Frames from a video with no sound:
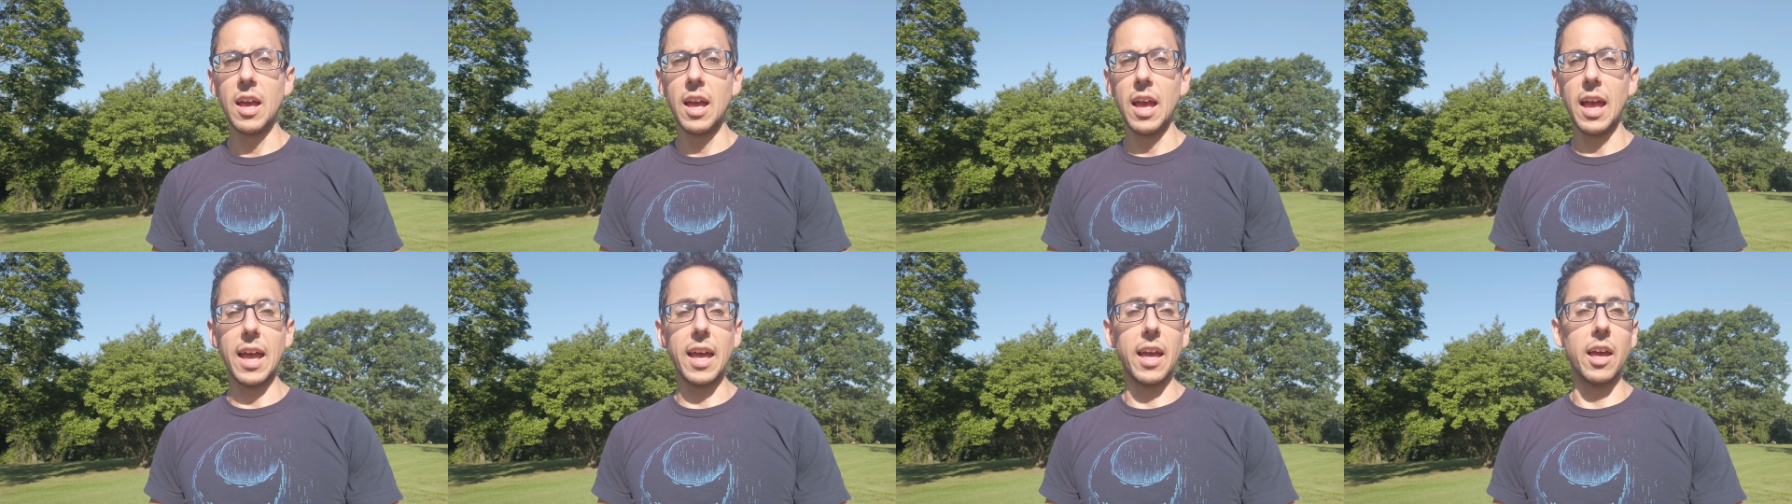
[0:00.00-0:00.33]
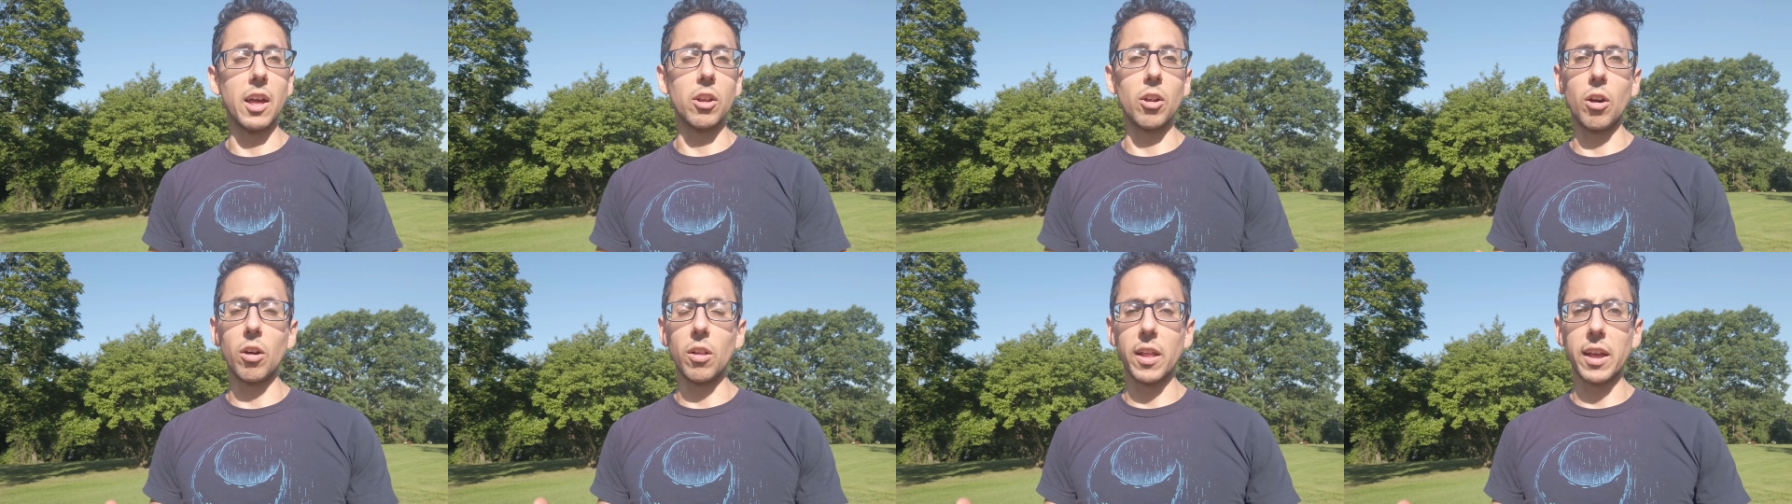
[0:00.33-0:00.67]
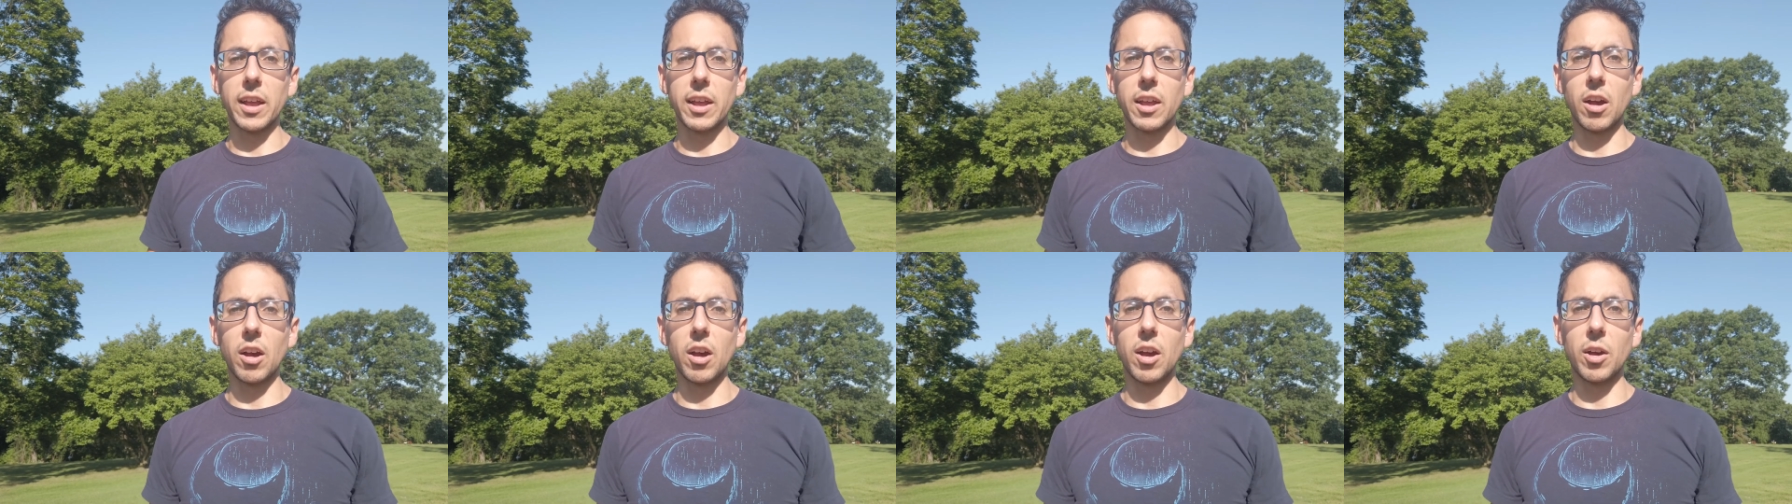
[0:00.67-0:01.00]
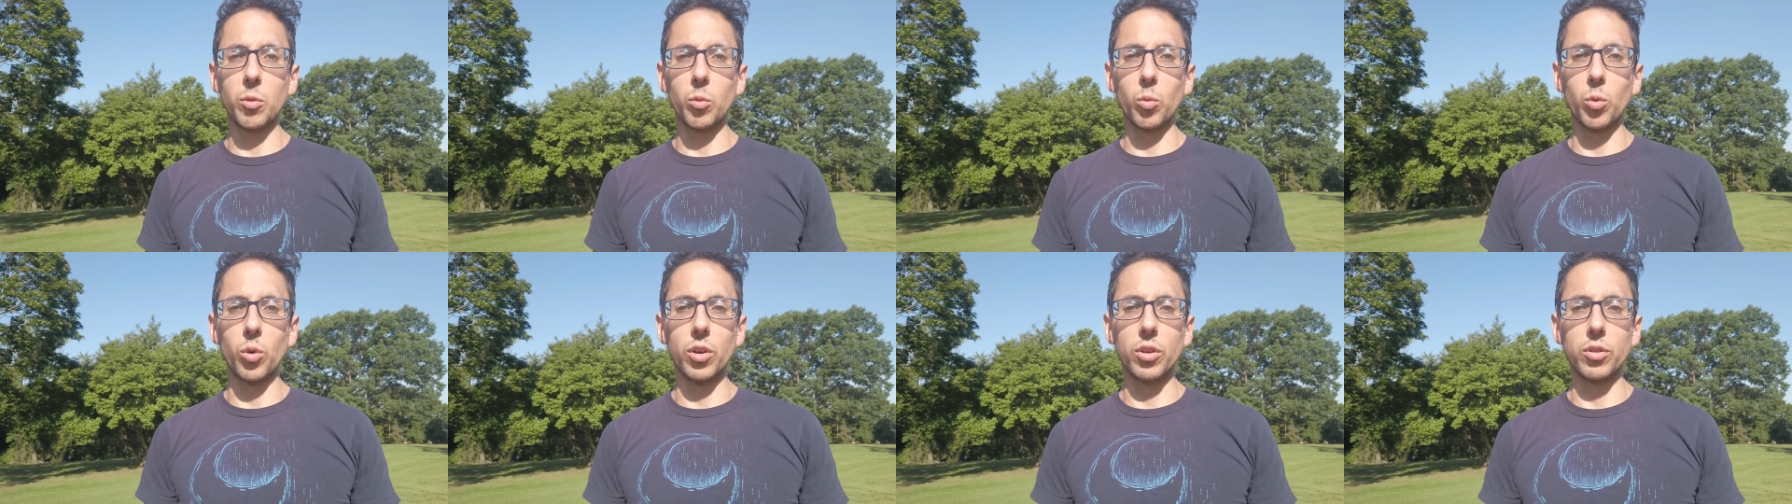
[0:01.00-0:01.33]
And all I
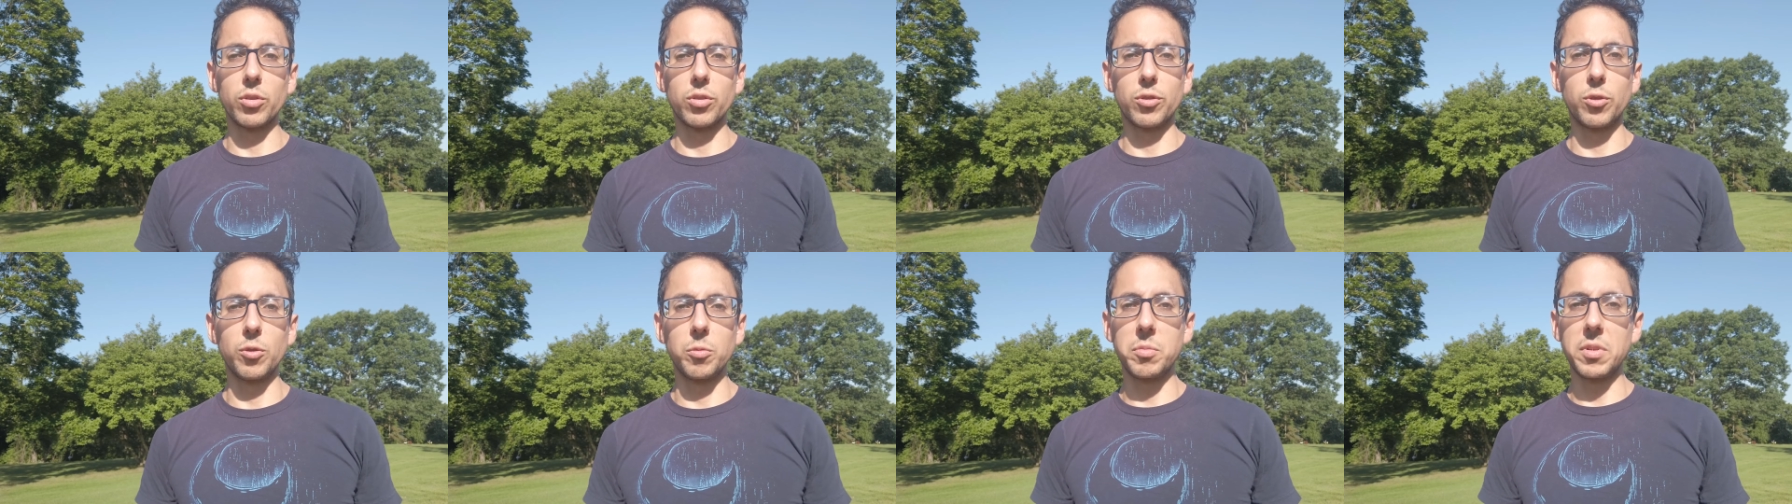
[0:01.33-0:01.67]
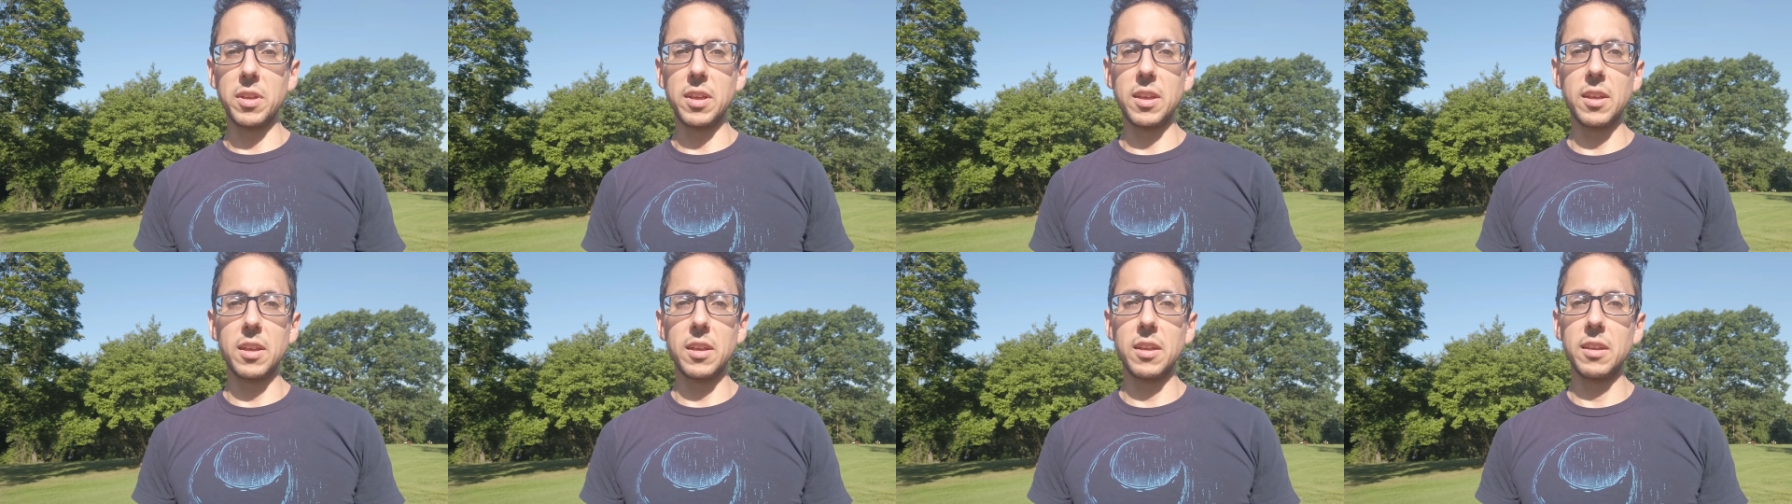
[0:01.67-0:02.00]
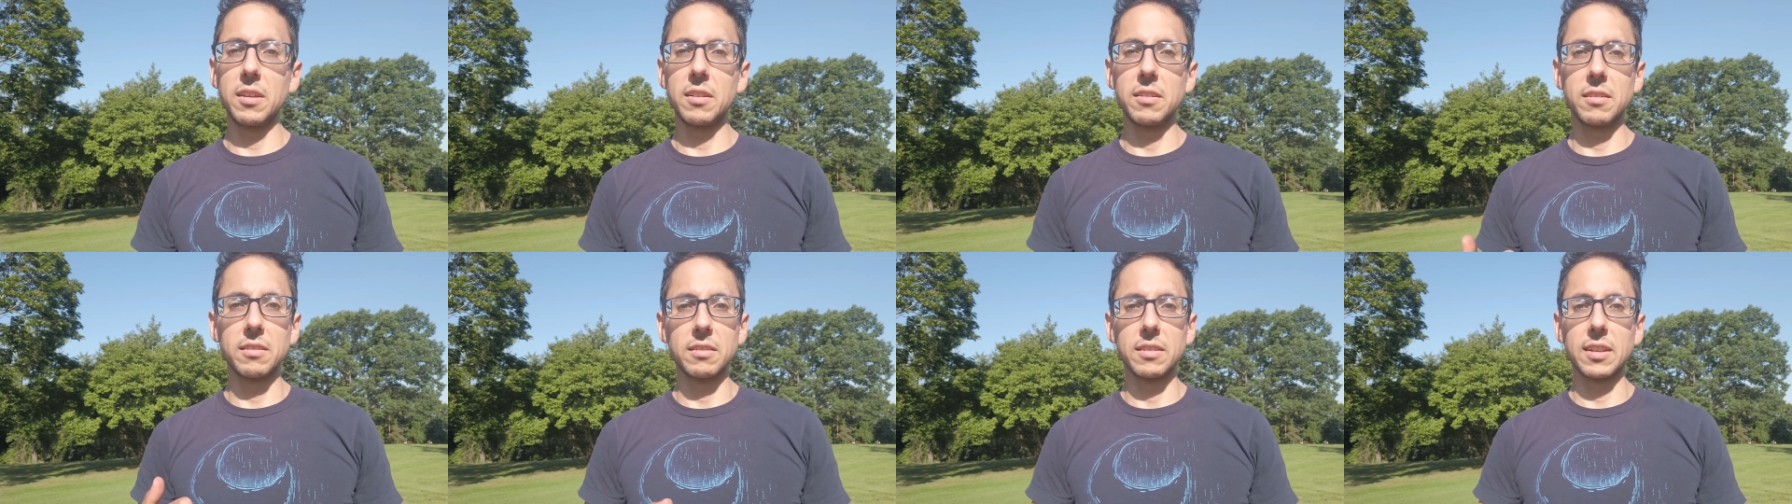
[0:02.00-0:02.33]
got was to be